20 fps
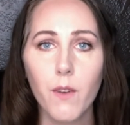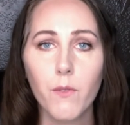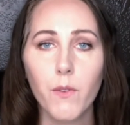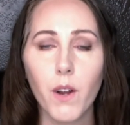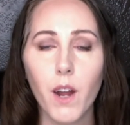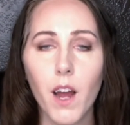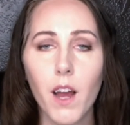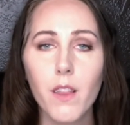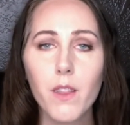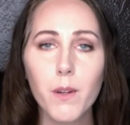
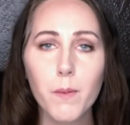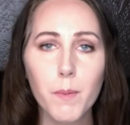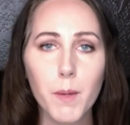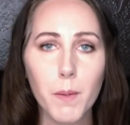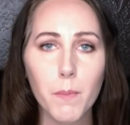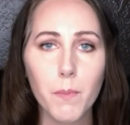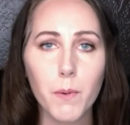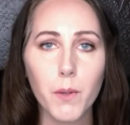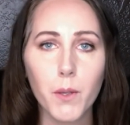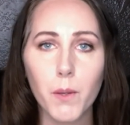For other
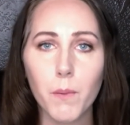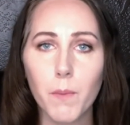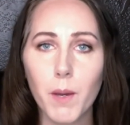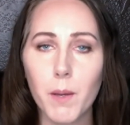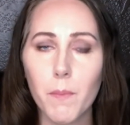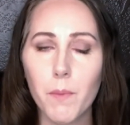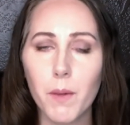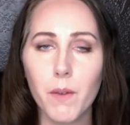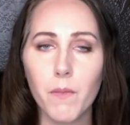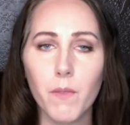people, you
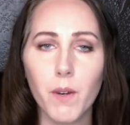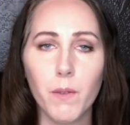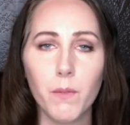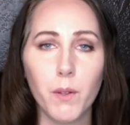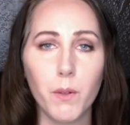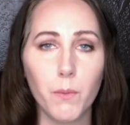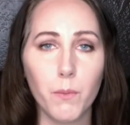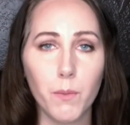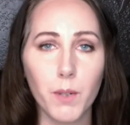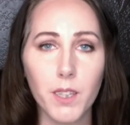might be
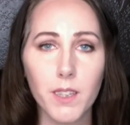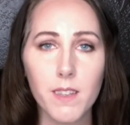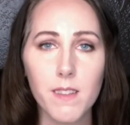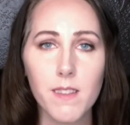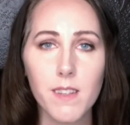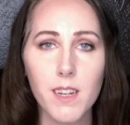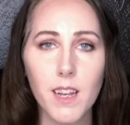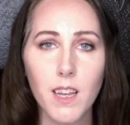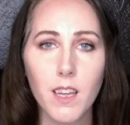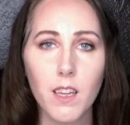involved in real
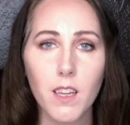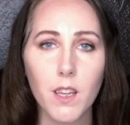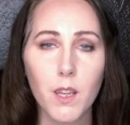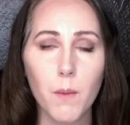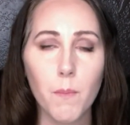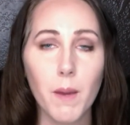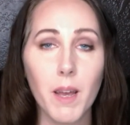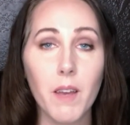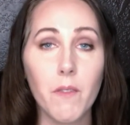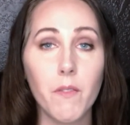
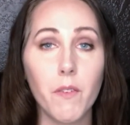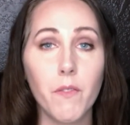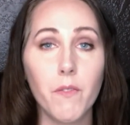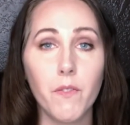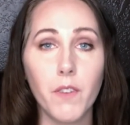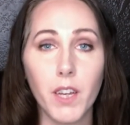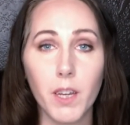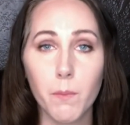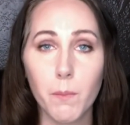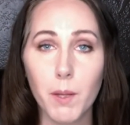estate, you might have a
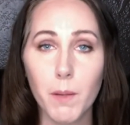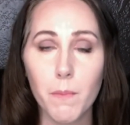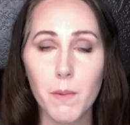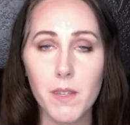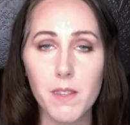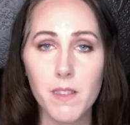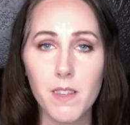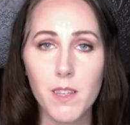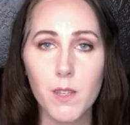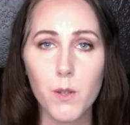family
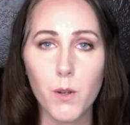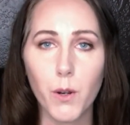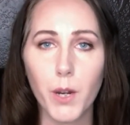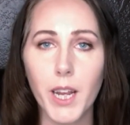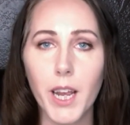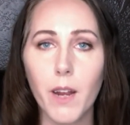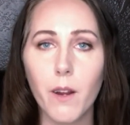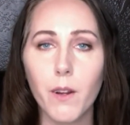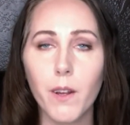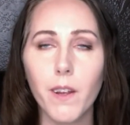business or
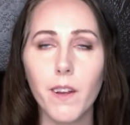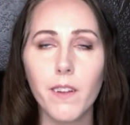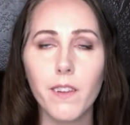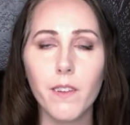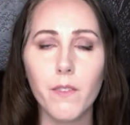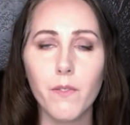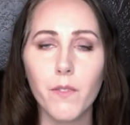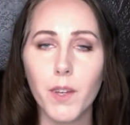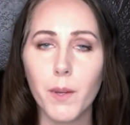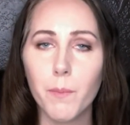carry
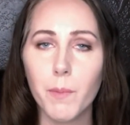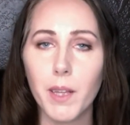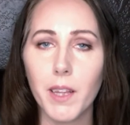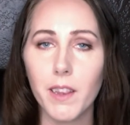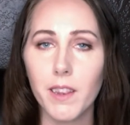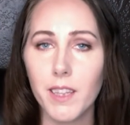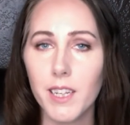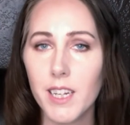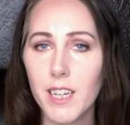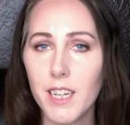on the
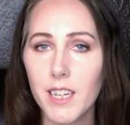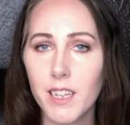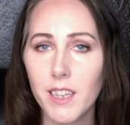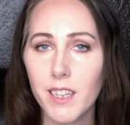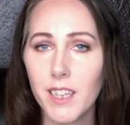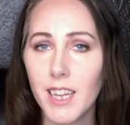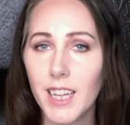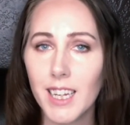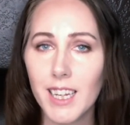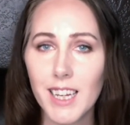family
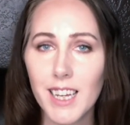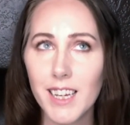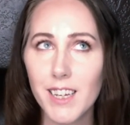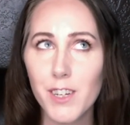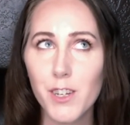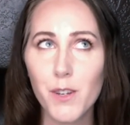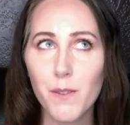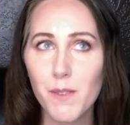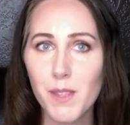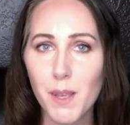
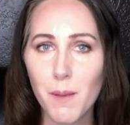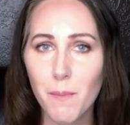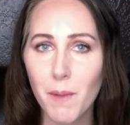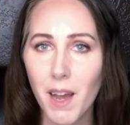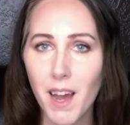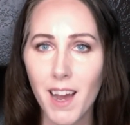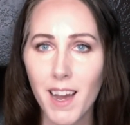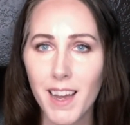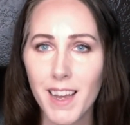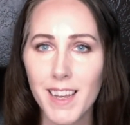lineage of some
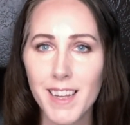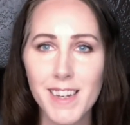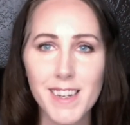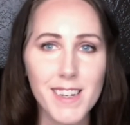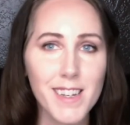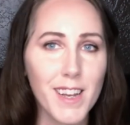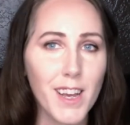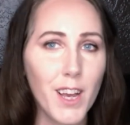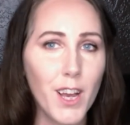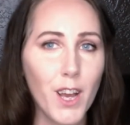
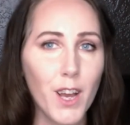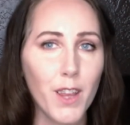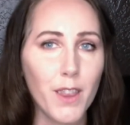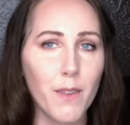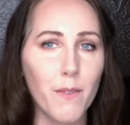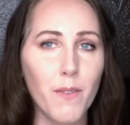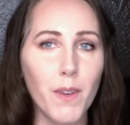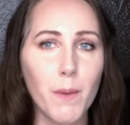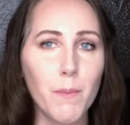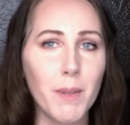kind,
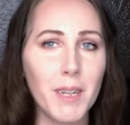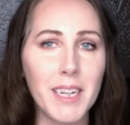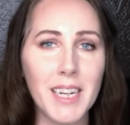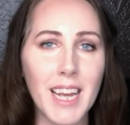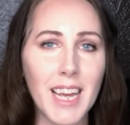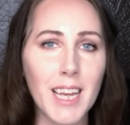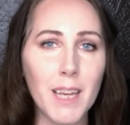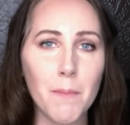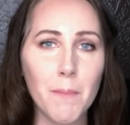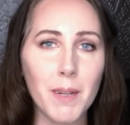the family
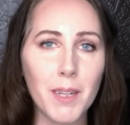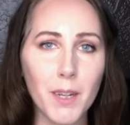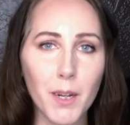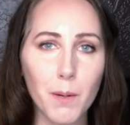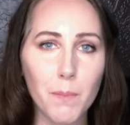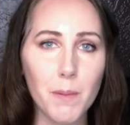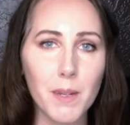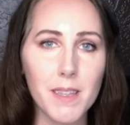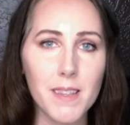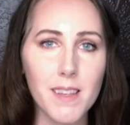name in
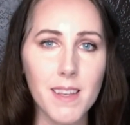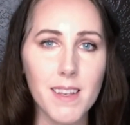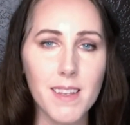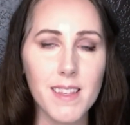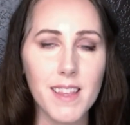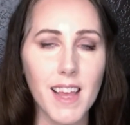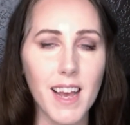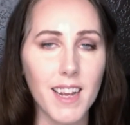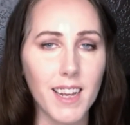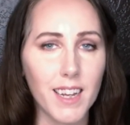your
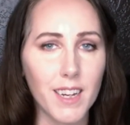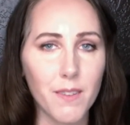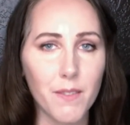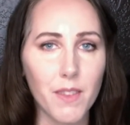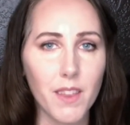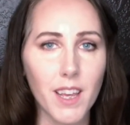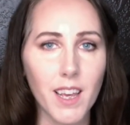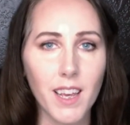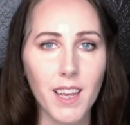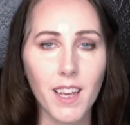business, that kind
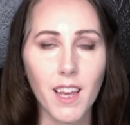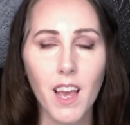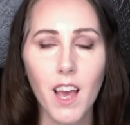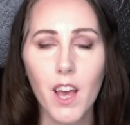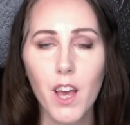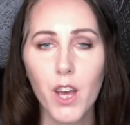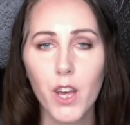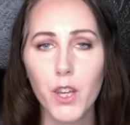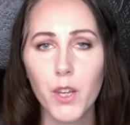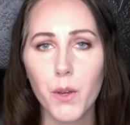of thing.
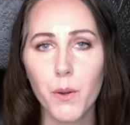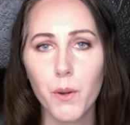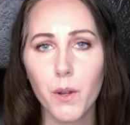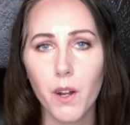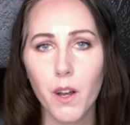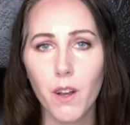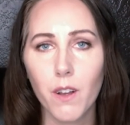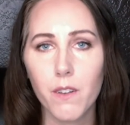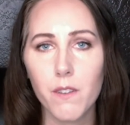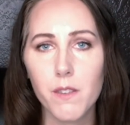You
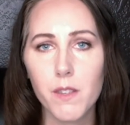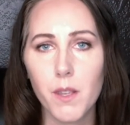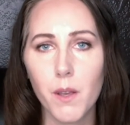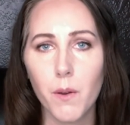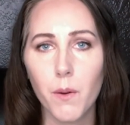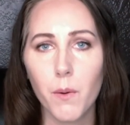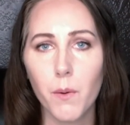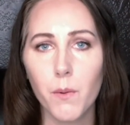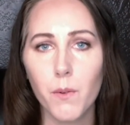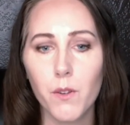could
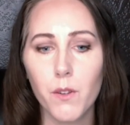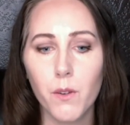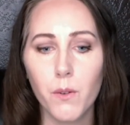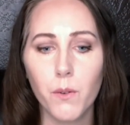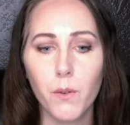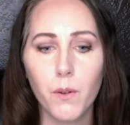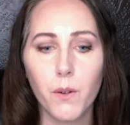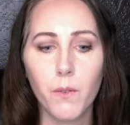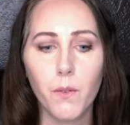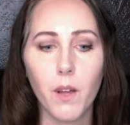also
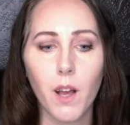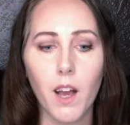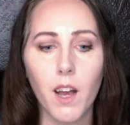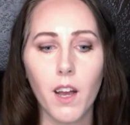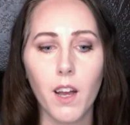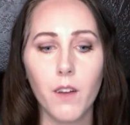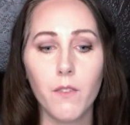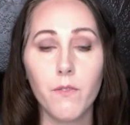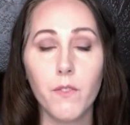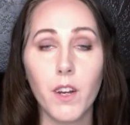do
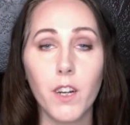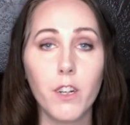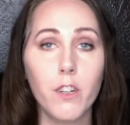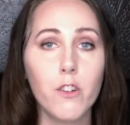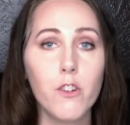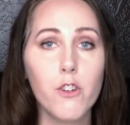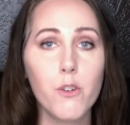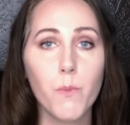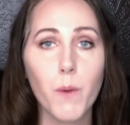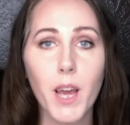
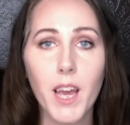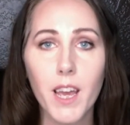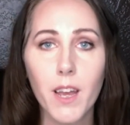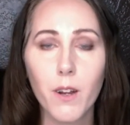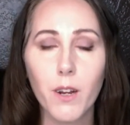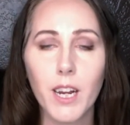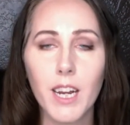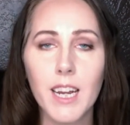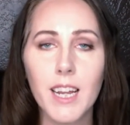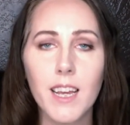feng shui
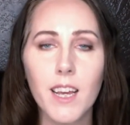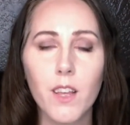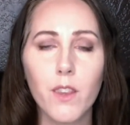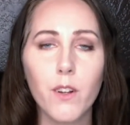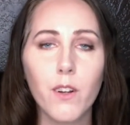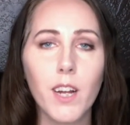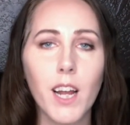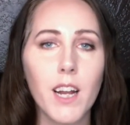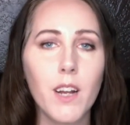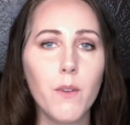or any
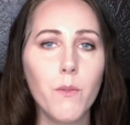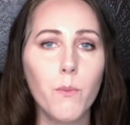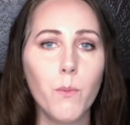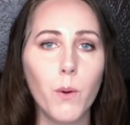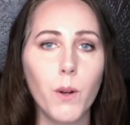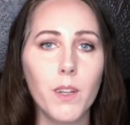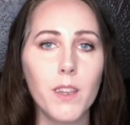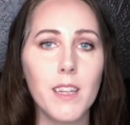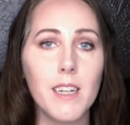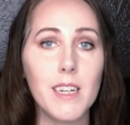other kind of
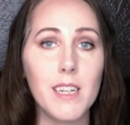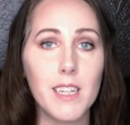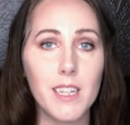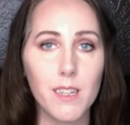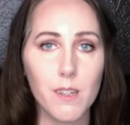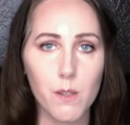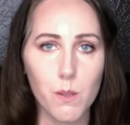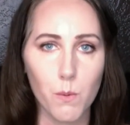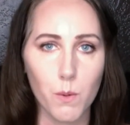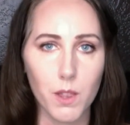work that
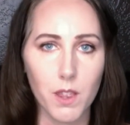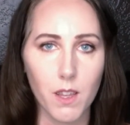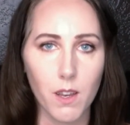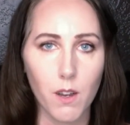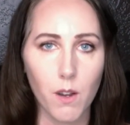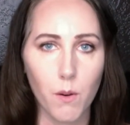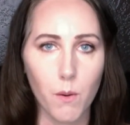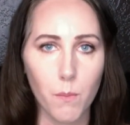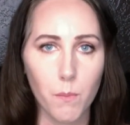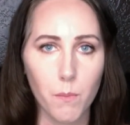deals with the
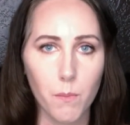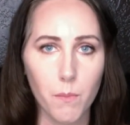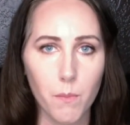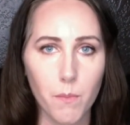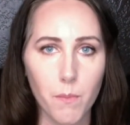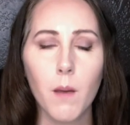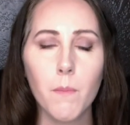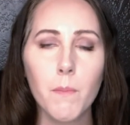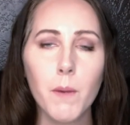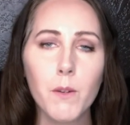home.
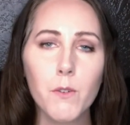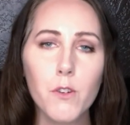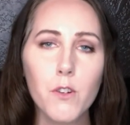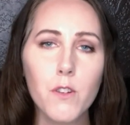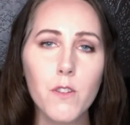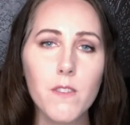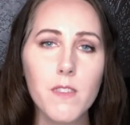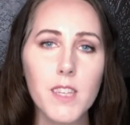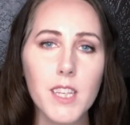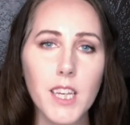
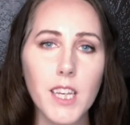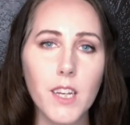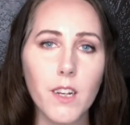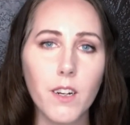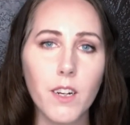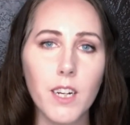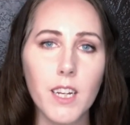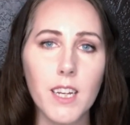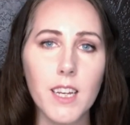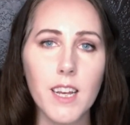Emotional
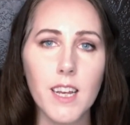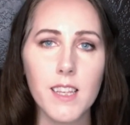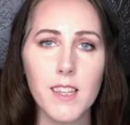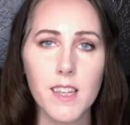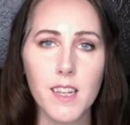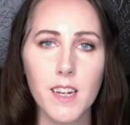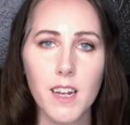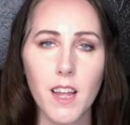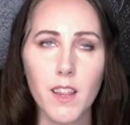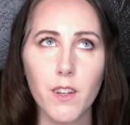security
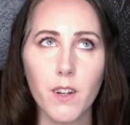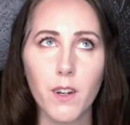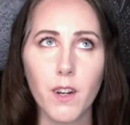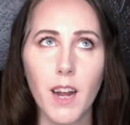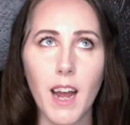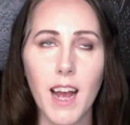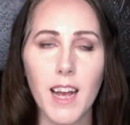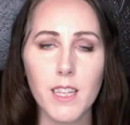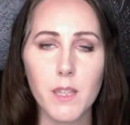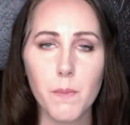is another
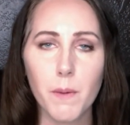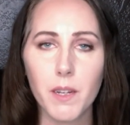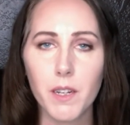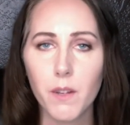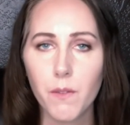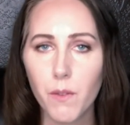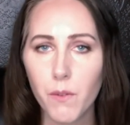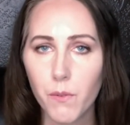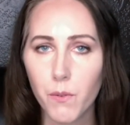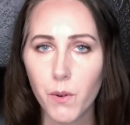
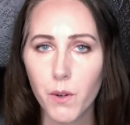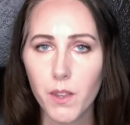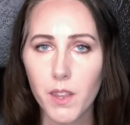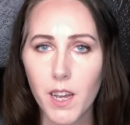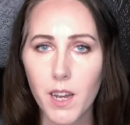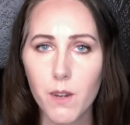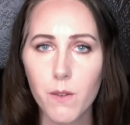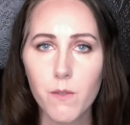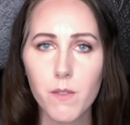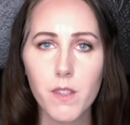aspect of the fourth
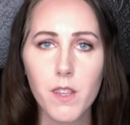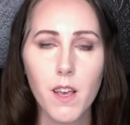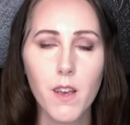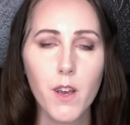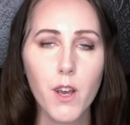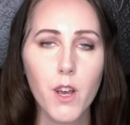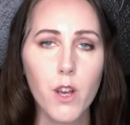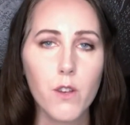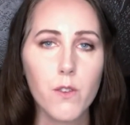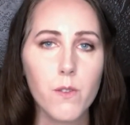house,
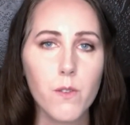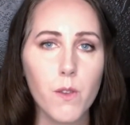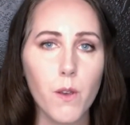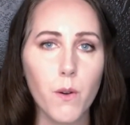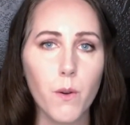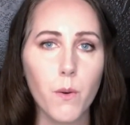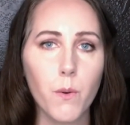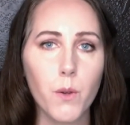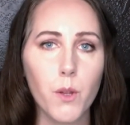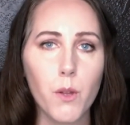
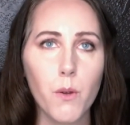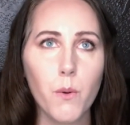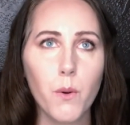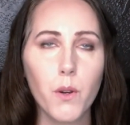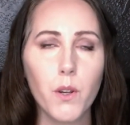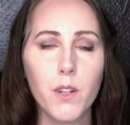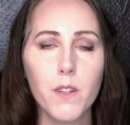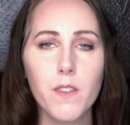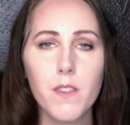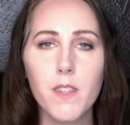so you
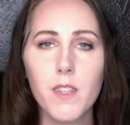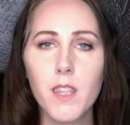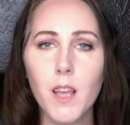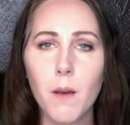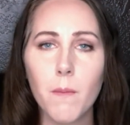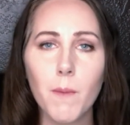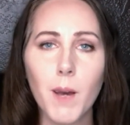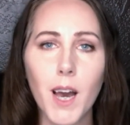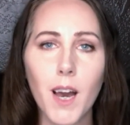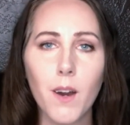could
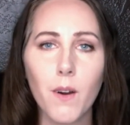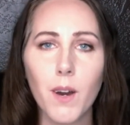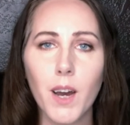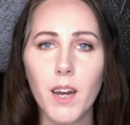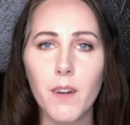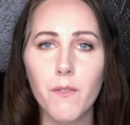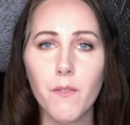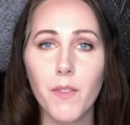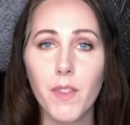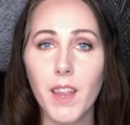somehow
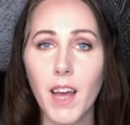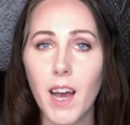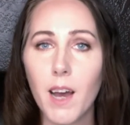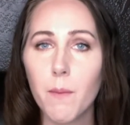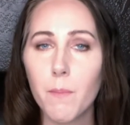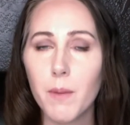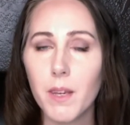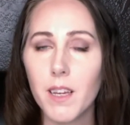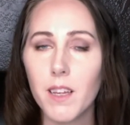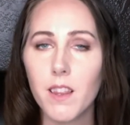have
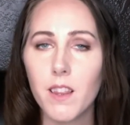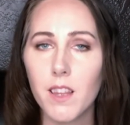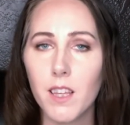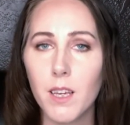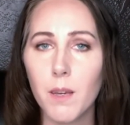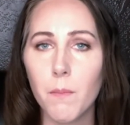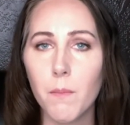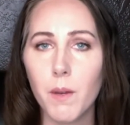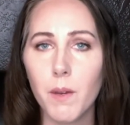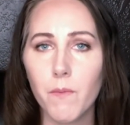that be a
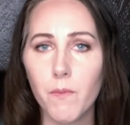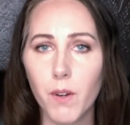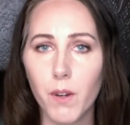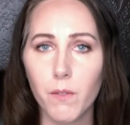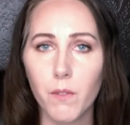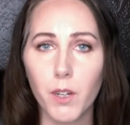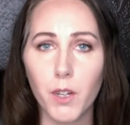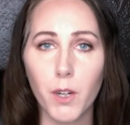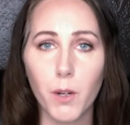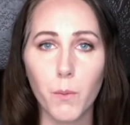theme
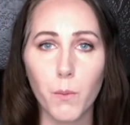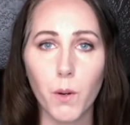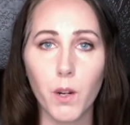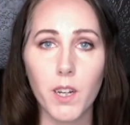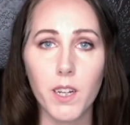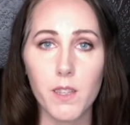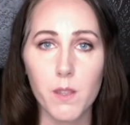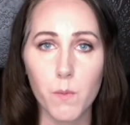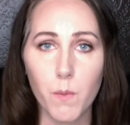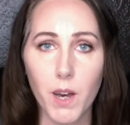involved in your
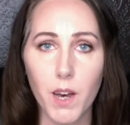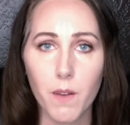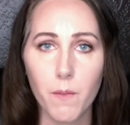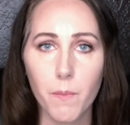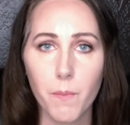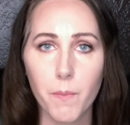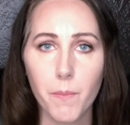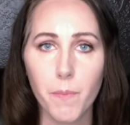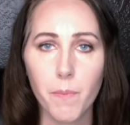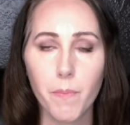work as well.